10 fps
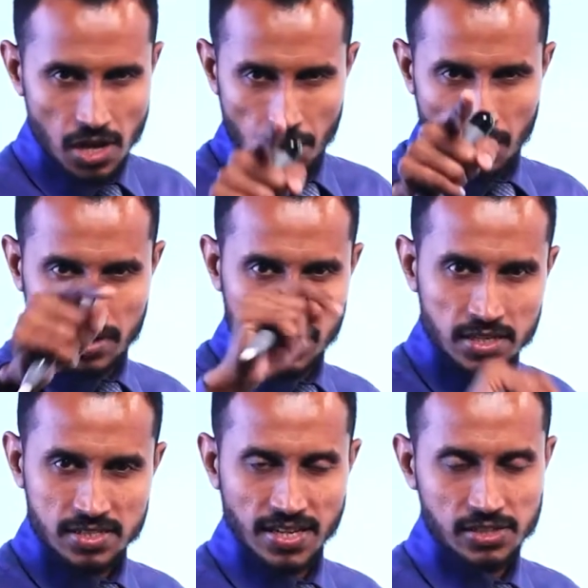I'm gonna
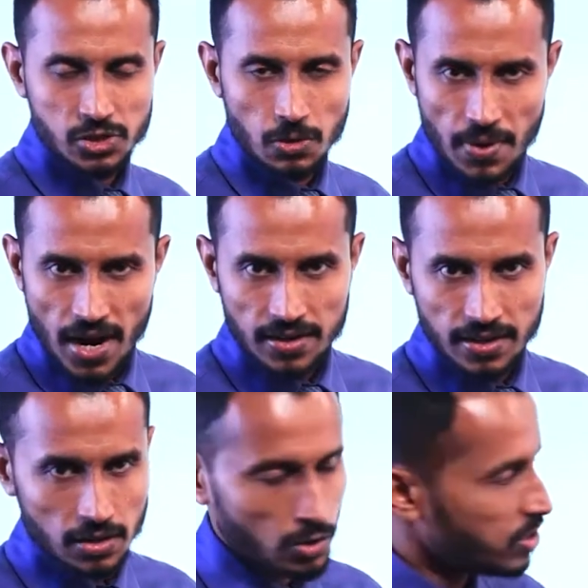test your
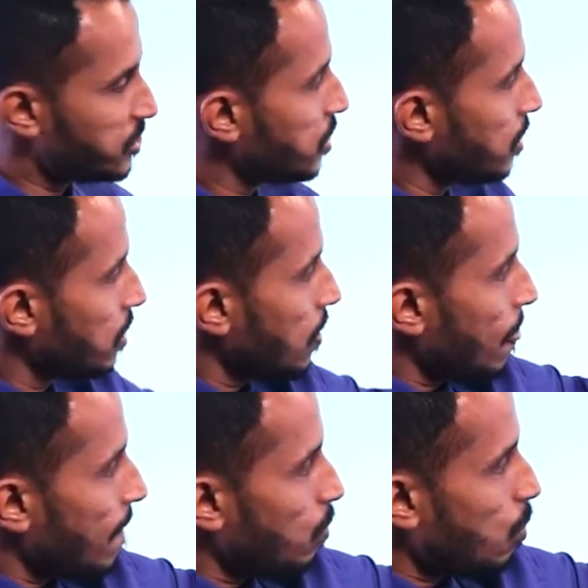practical knowledge.
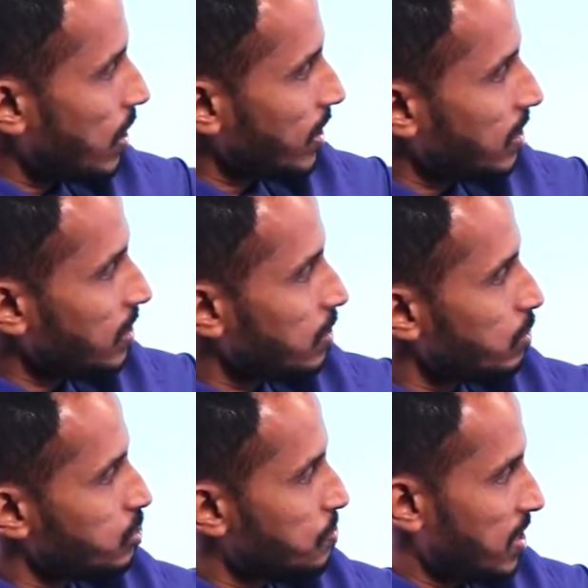What are the
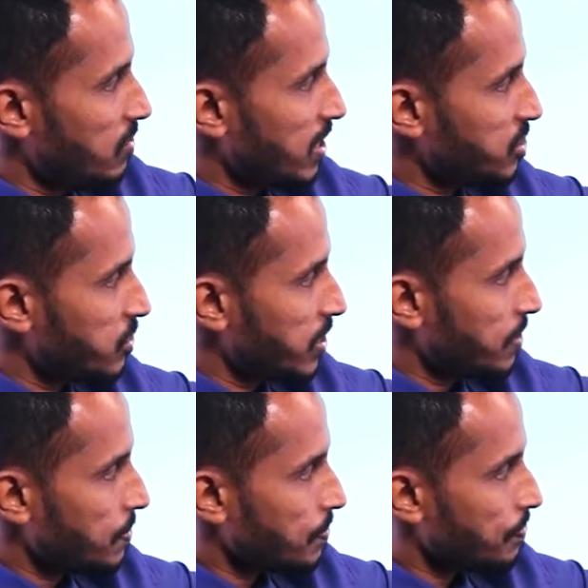goods
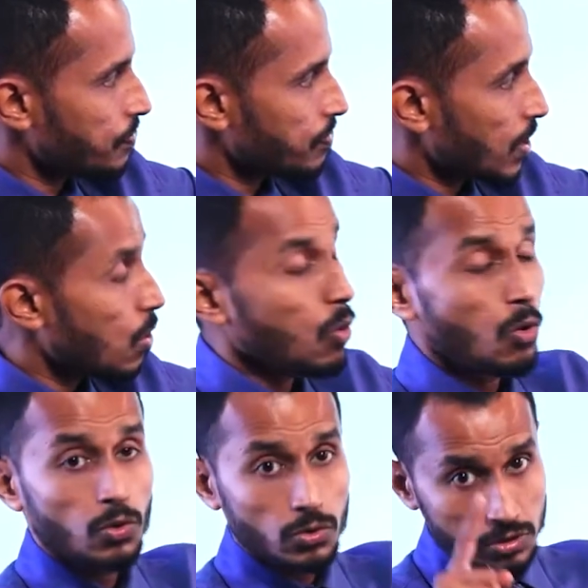manufacturing
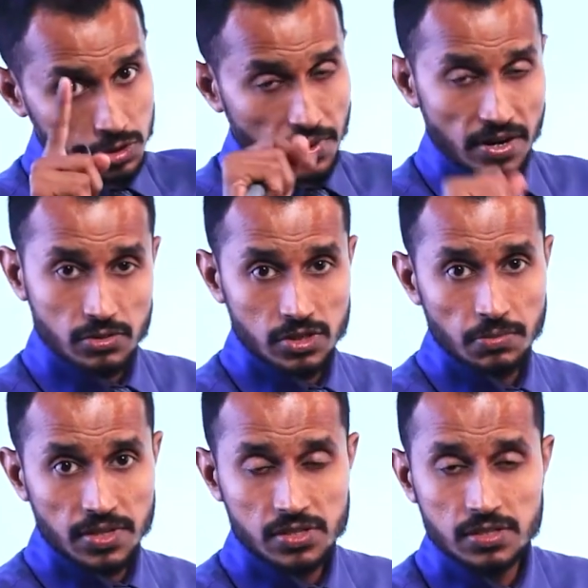or goods producing
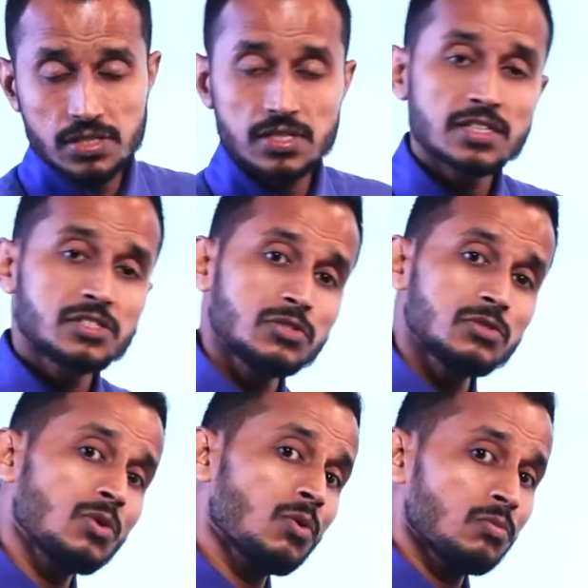businesses that you
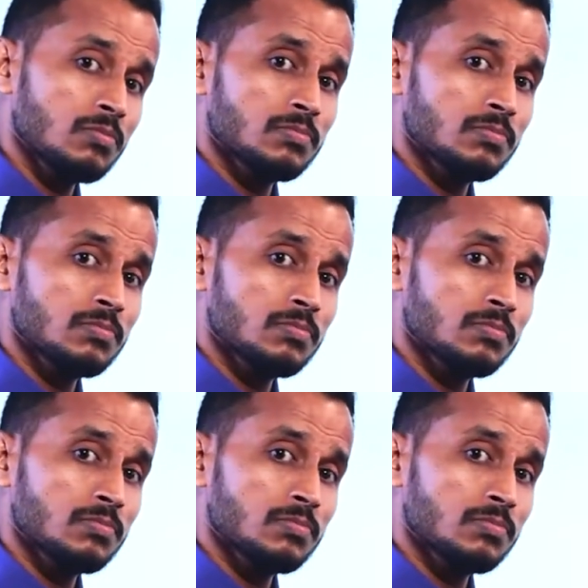know?